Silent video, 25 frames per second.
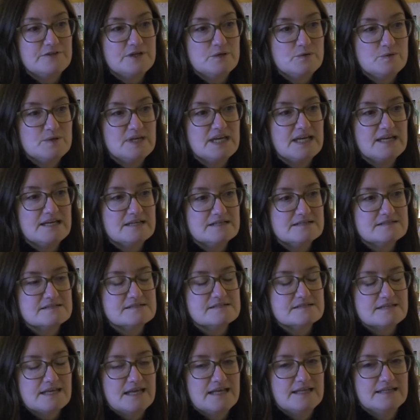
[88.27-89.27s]
few
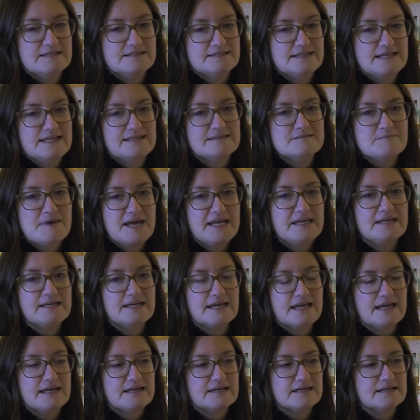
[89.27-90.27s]
years in the
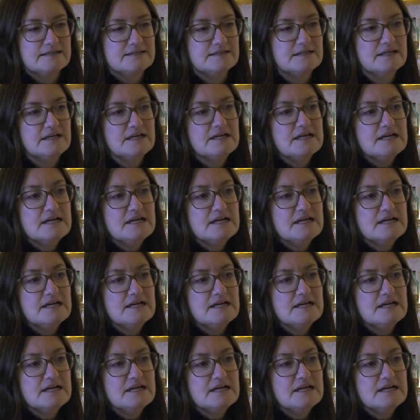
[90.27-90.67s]
making, and